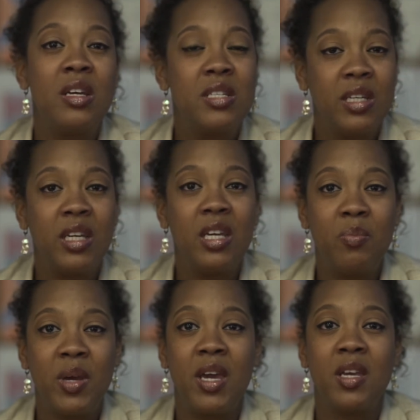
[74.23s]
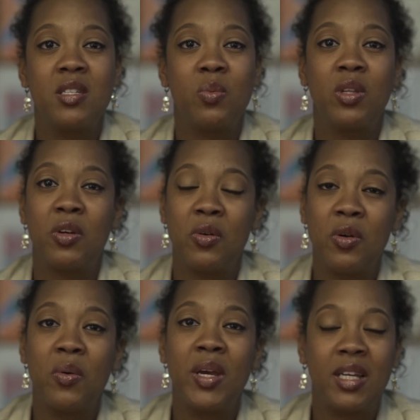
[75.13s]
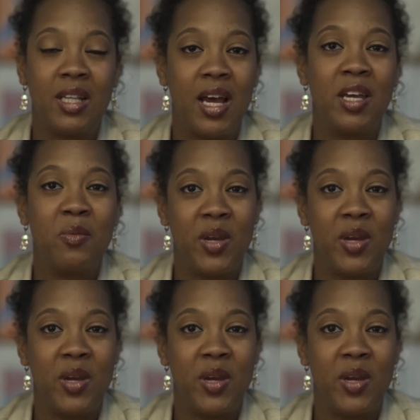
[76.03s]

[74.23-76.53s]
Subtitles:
to keep pace with their growing client